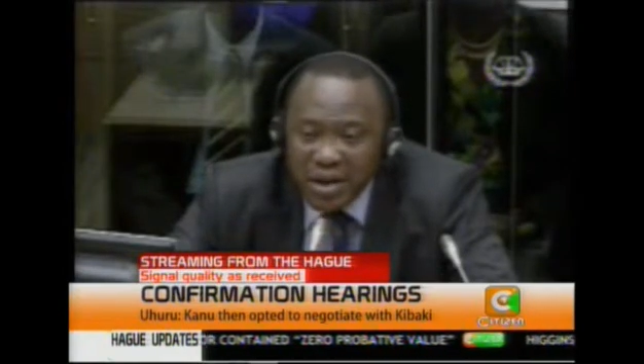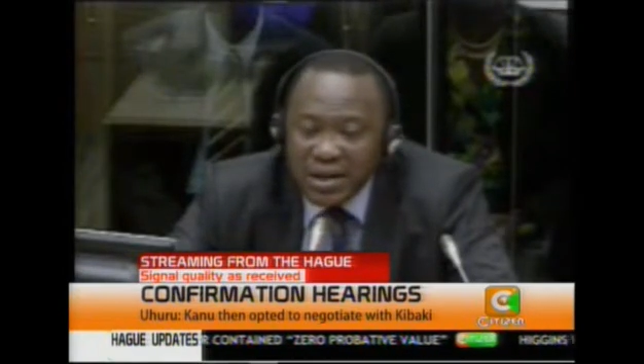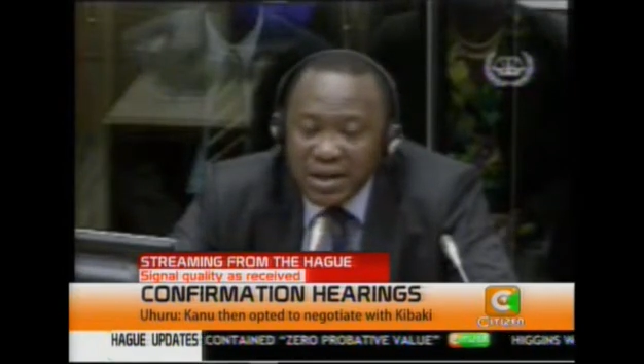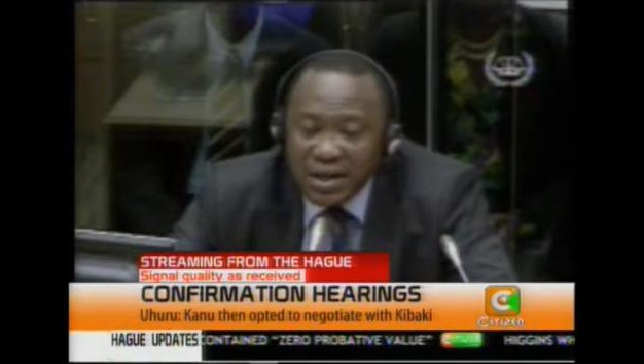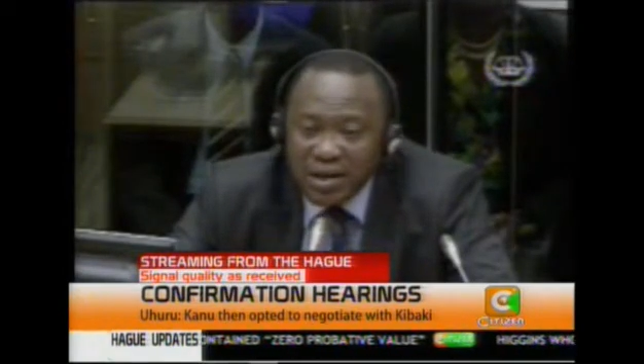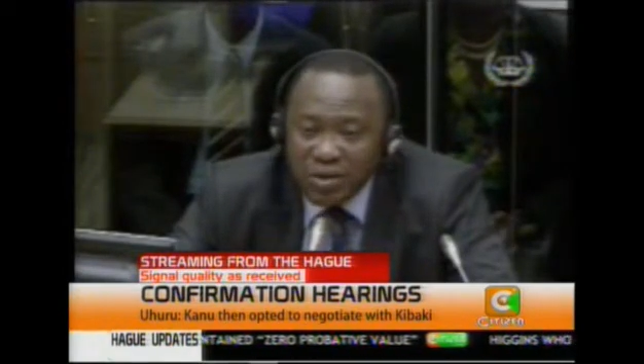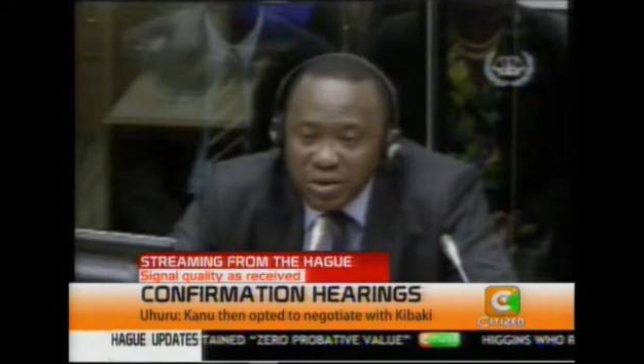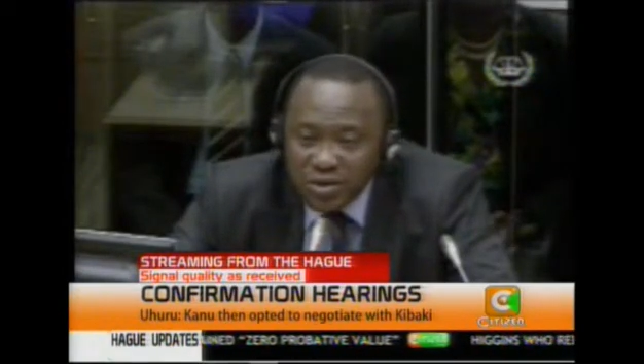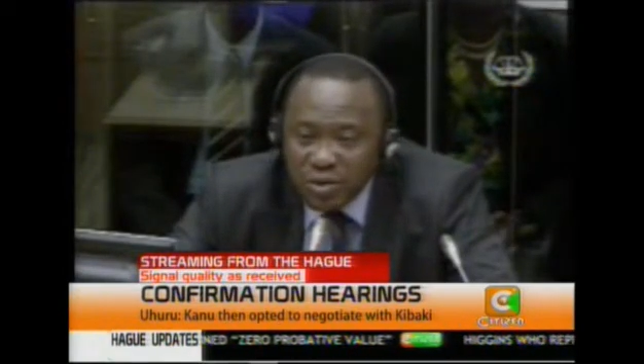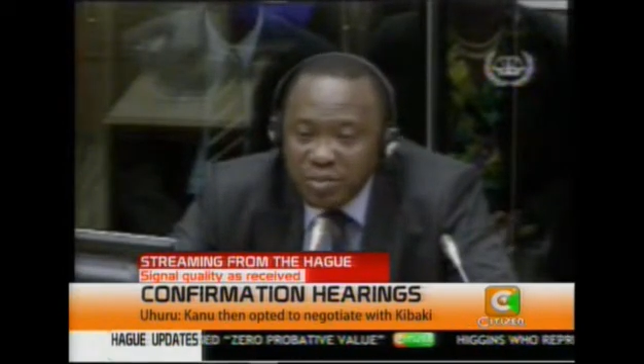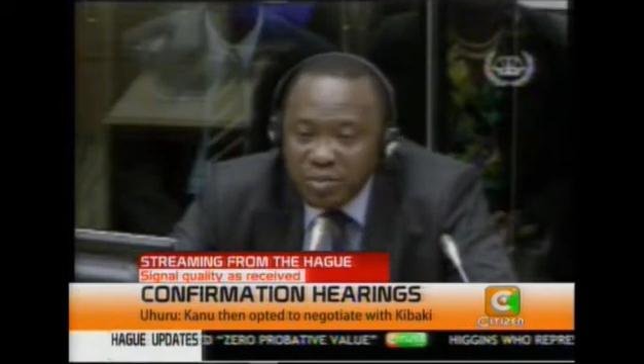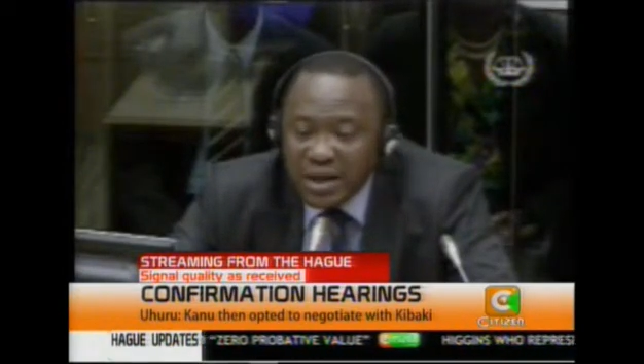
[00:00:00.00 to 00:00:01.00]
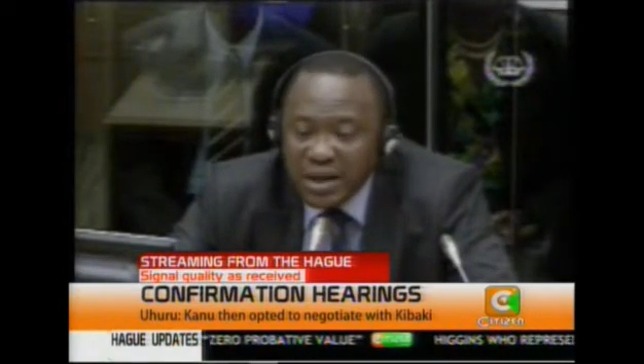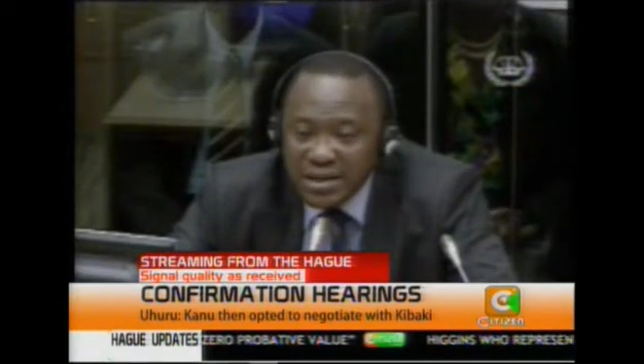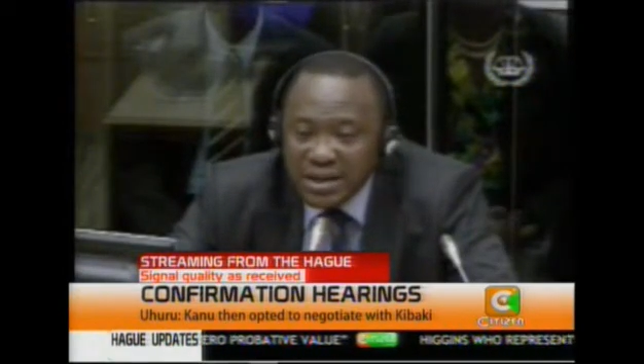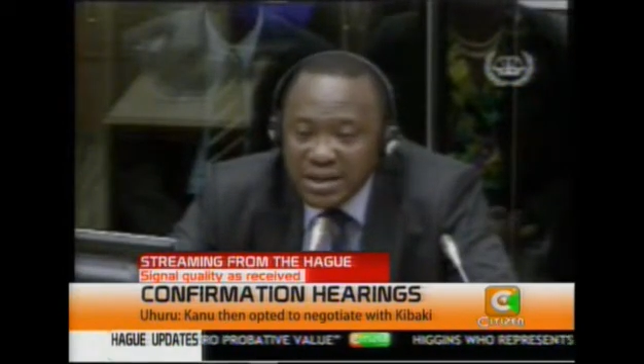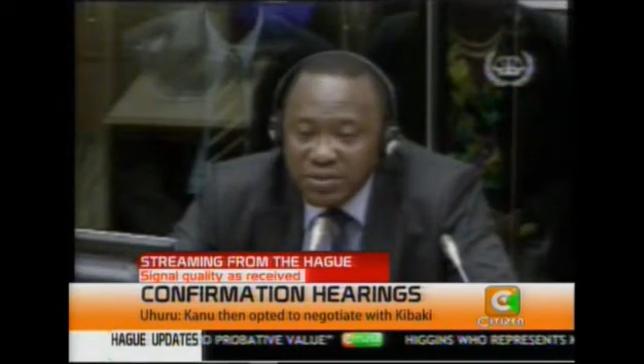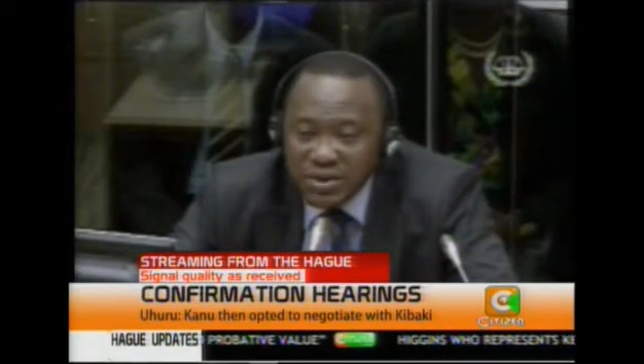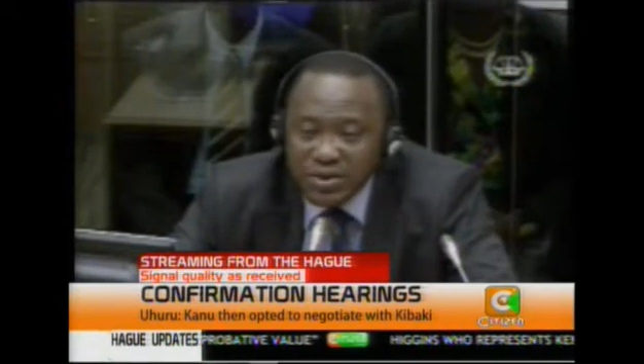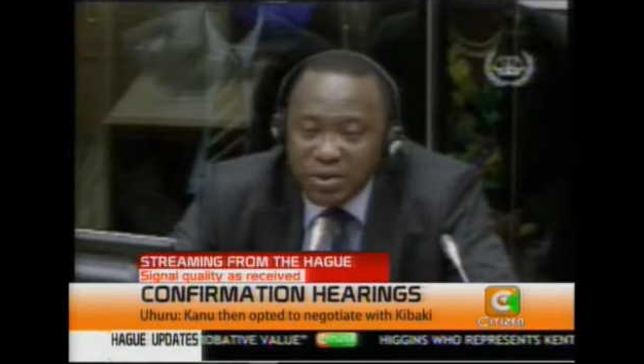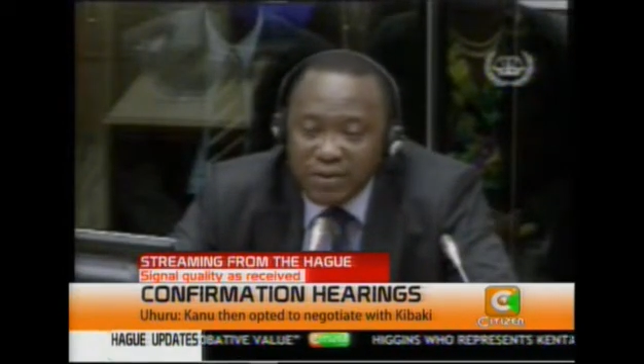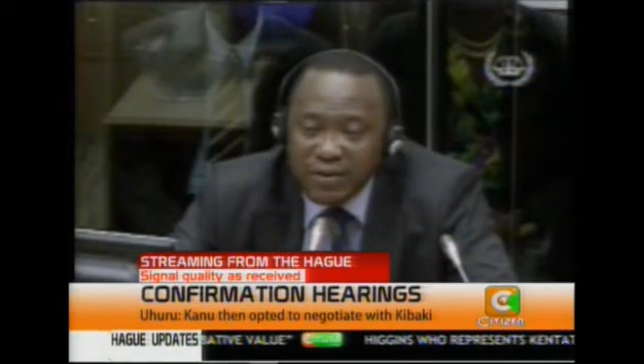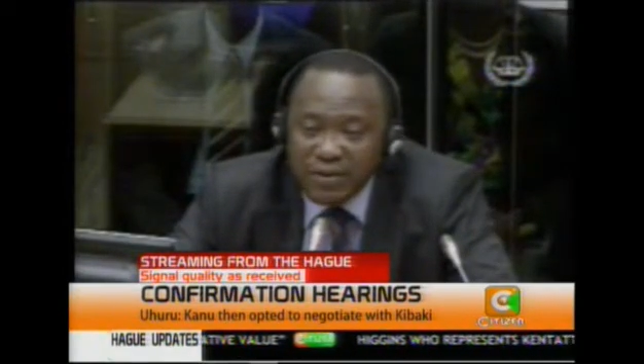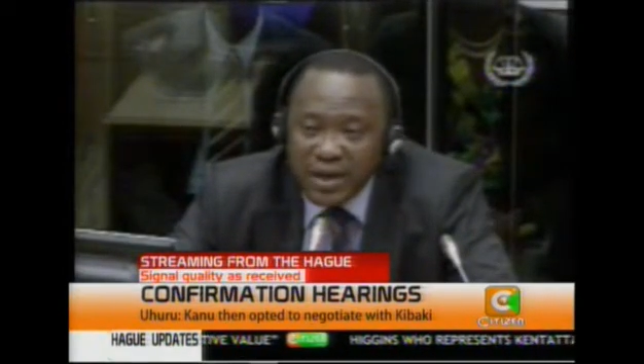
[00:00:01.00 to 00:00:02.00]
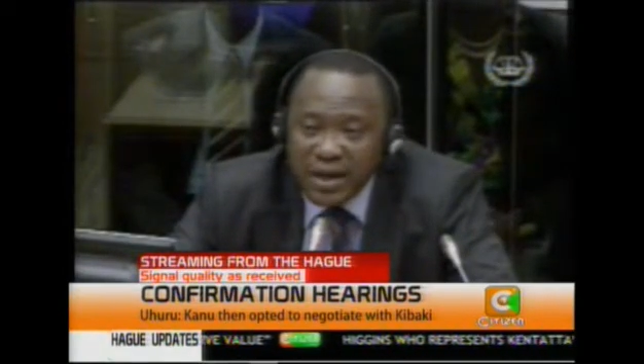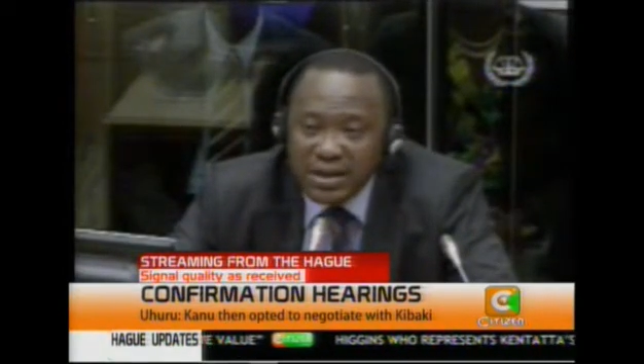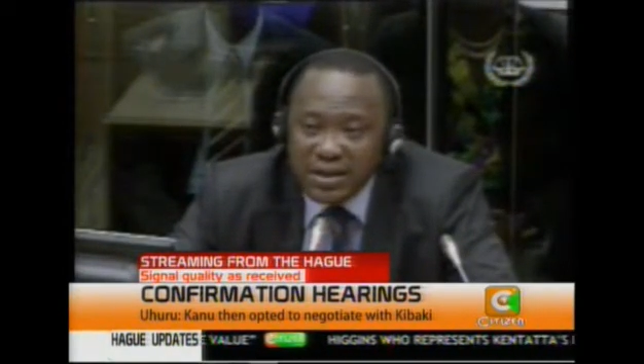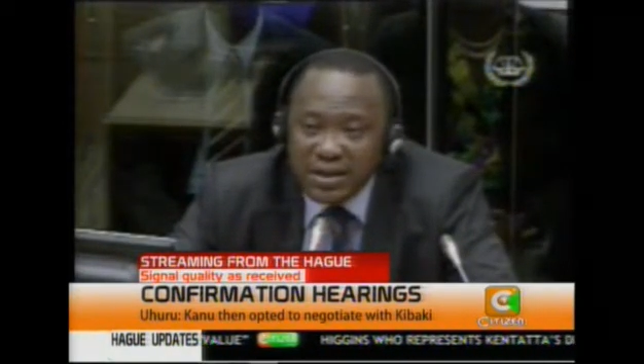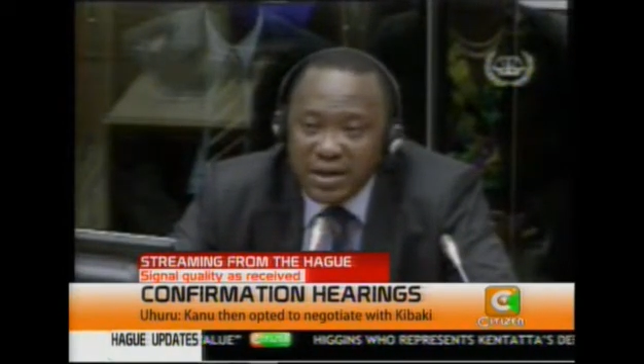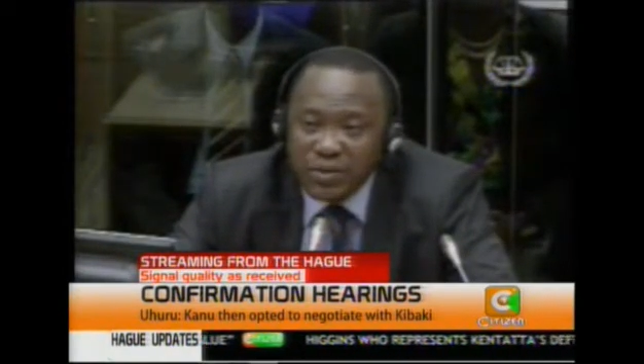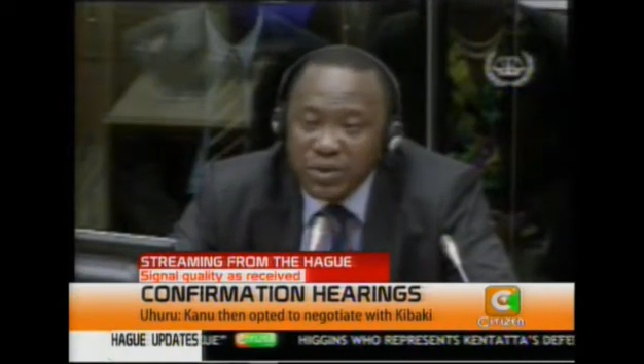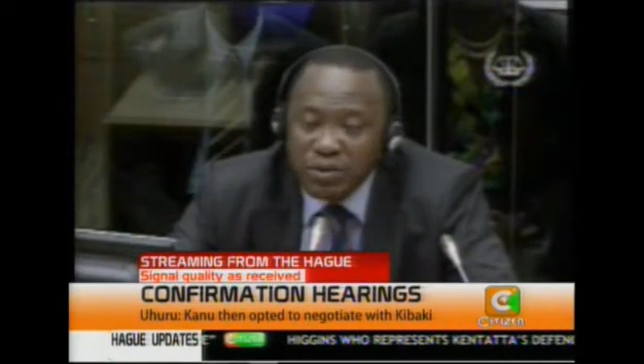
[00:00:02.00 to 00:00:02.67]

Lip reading: but they also passed and resolved that